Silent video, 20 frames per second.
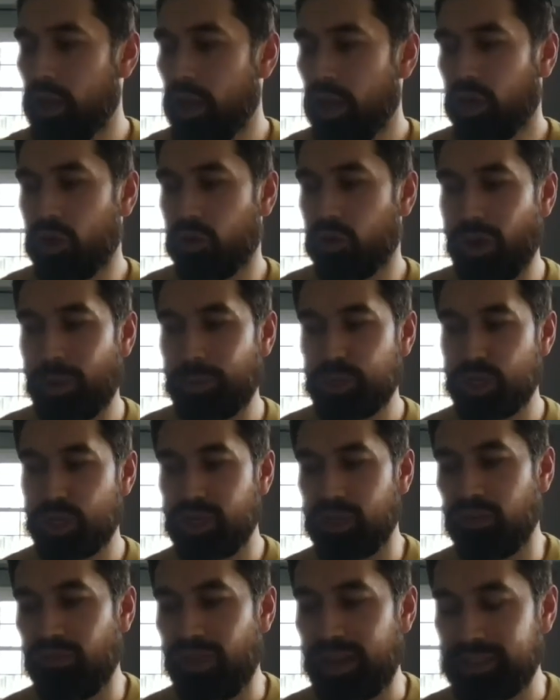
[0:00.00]
corruption
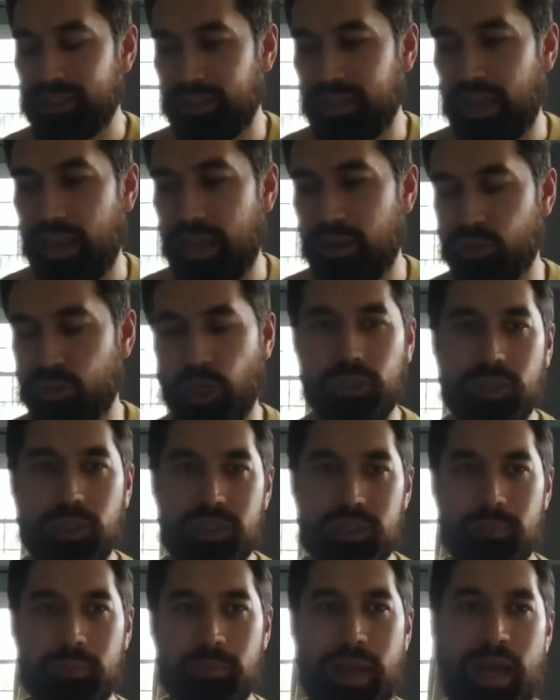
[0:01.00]
investigative
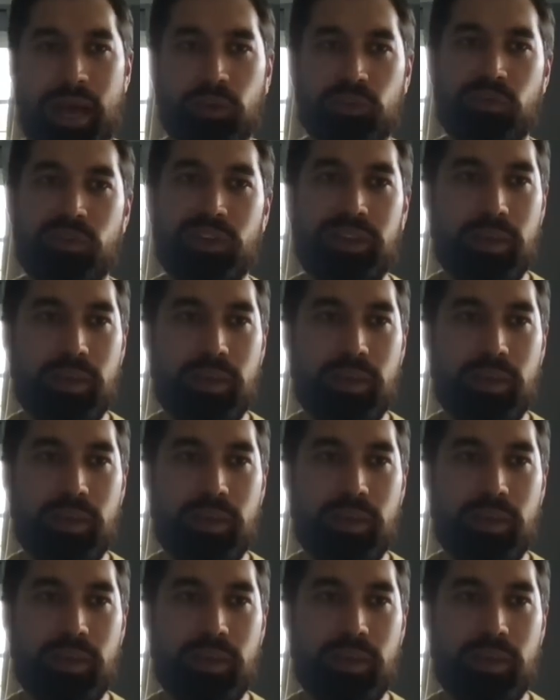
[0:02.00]
journalism outfit.